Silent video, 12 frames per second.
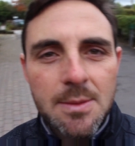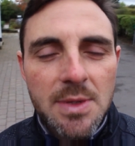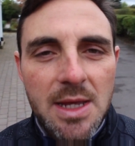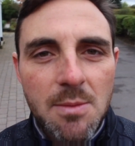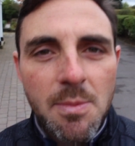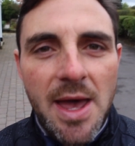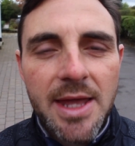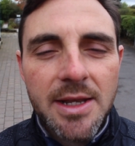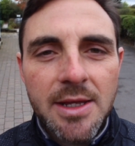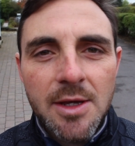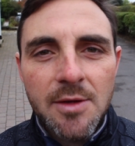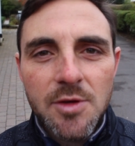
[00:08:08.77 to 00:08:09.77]
me and Ben
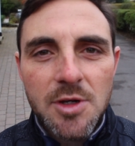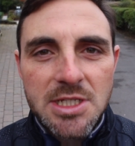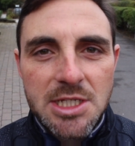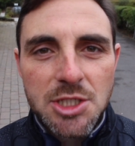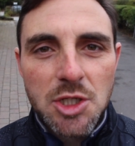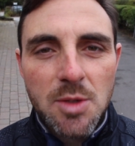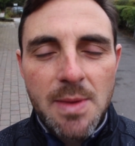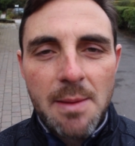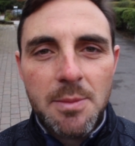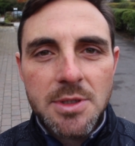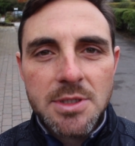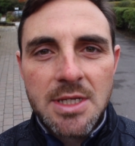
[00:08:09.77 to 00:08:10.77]
versus 2
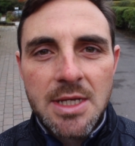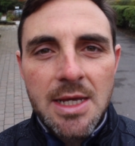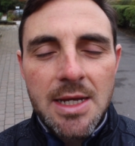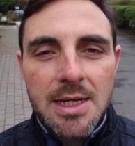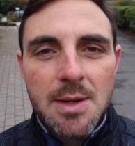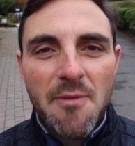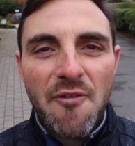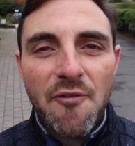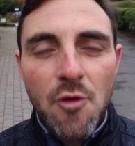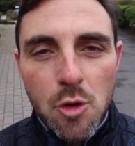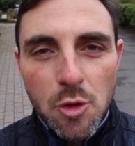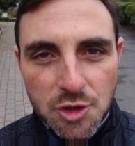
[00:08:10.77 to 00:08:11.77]
members in a
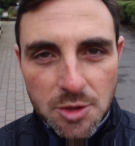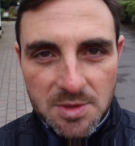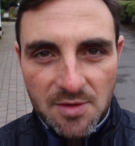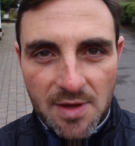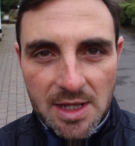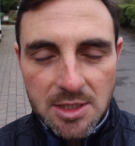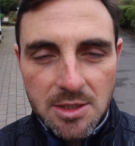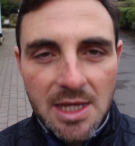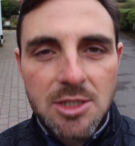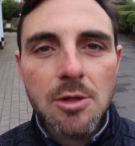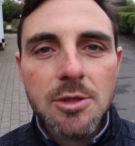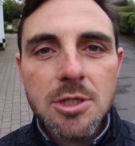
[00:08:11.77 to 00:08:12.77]
foursomes event, so
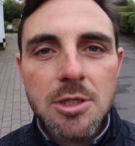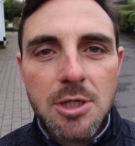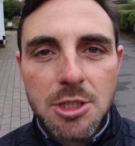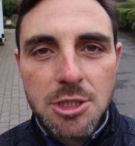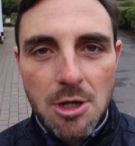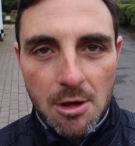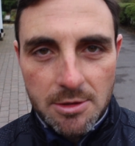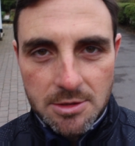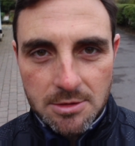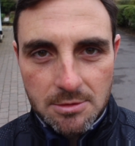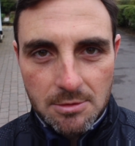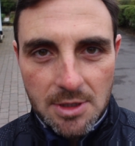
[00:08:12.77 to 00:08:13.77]
that's alternate
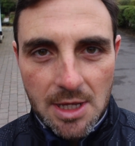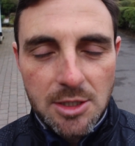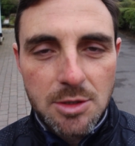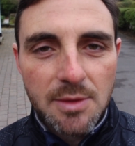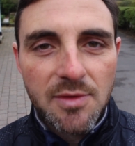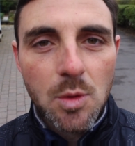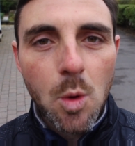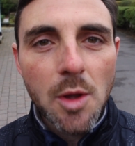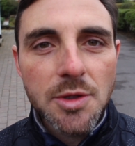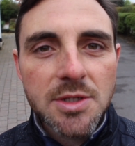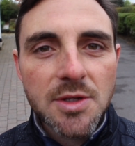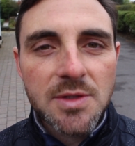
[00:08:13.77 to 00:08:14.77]
shots. Okay, so if you
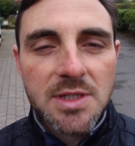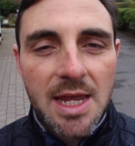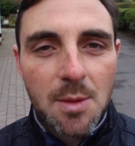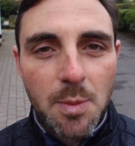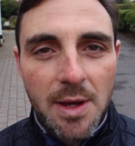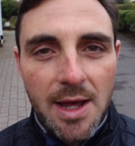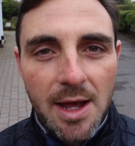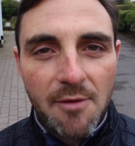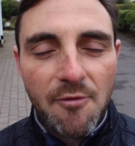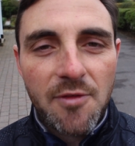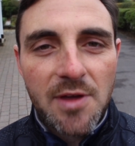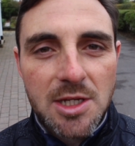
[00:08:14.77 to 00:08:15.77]
want to take part
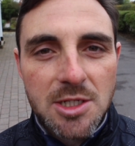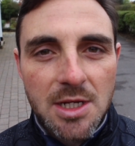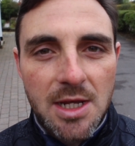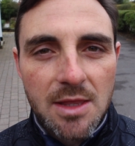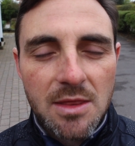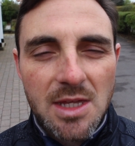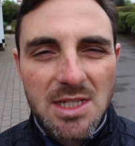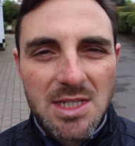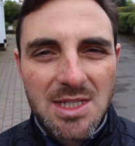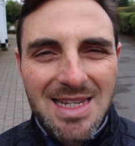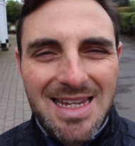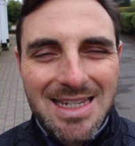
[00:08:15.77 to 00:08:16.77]
and feature in this
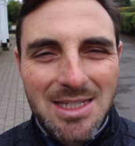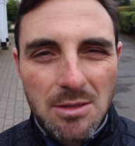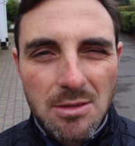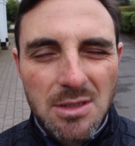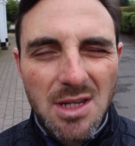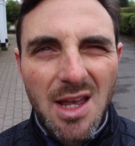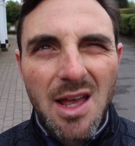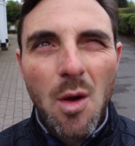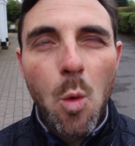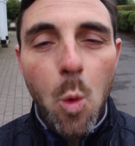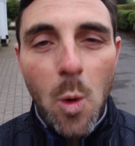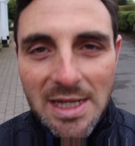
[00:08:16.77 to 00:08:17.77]
season's
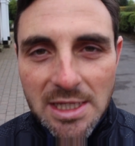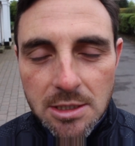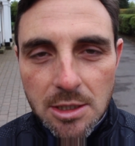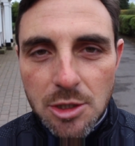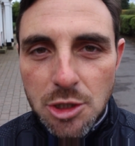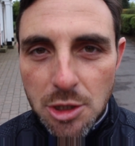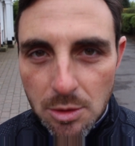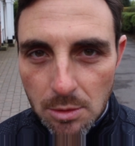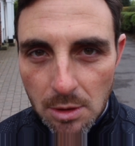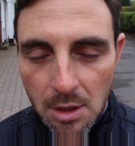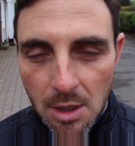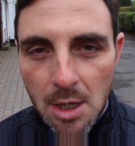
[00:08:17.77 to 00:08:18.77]
Winter
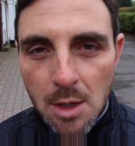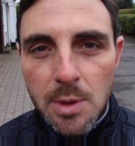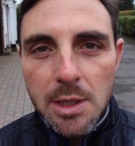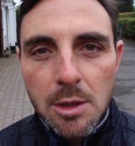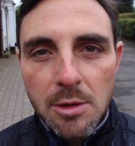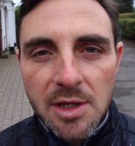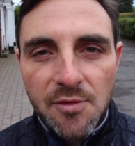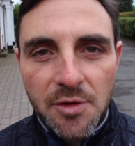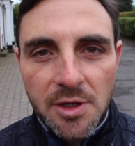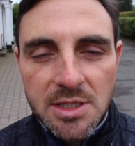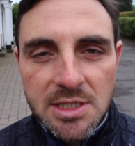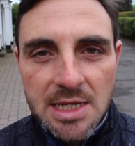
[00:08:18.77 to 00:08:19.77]
Duel, we're looking for
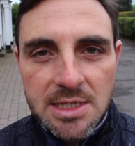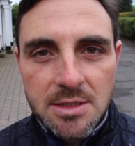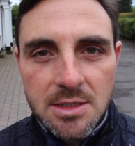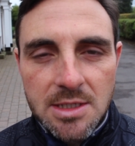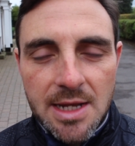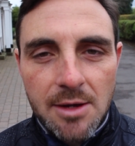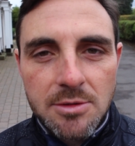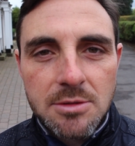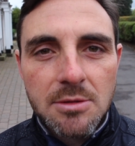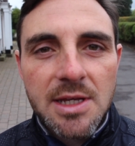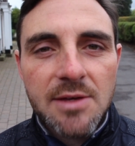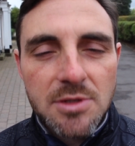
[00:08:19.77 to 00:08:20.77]
contestants now,
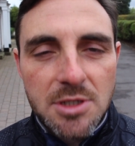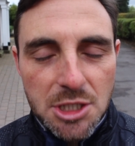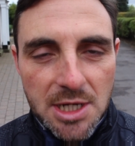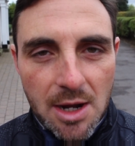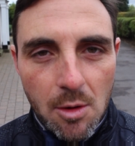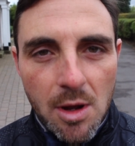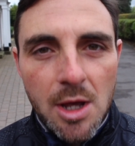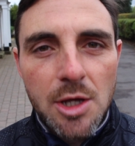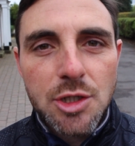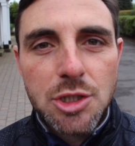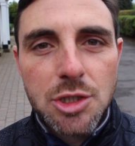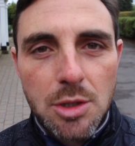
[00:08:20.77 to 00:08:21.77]
so give us a shout
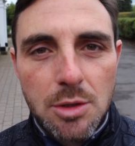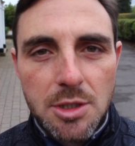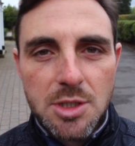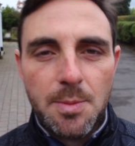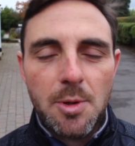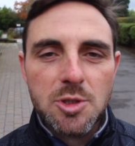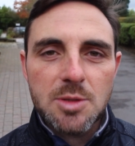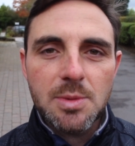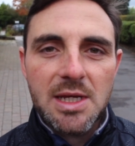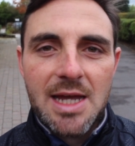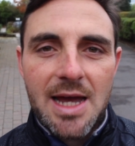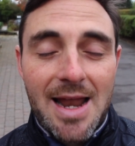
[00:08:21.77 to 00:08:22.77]
as soon as you
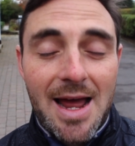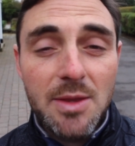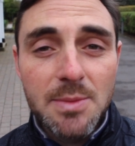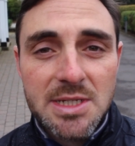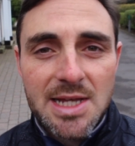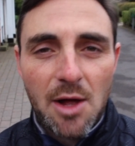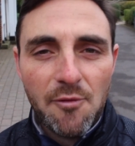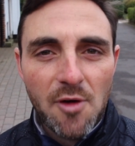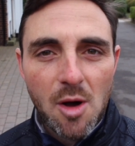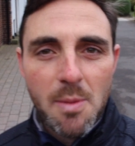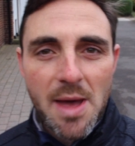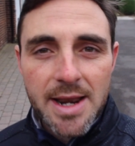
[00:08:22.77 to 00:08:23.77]
possibly can, either myself
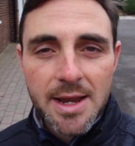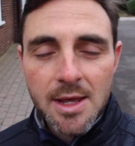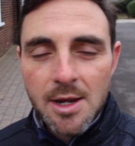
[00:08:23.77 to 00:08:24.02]
or Ben.